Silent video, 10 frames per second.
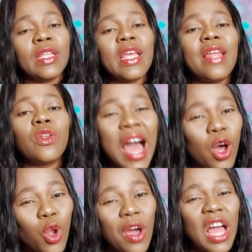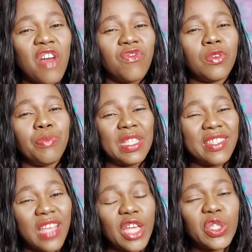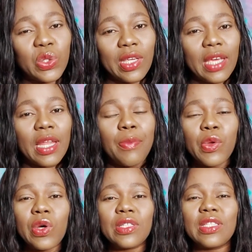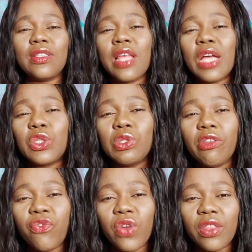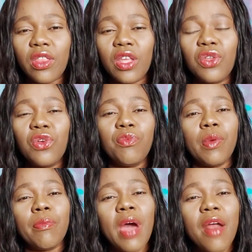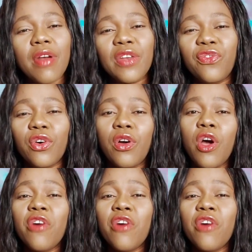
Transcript: Then how long have you been staying together? Because there are two different things. You've been married for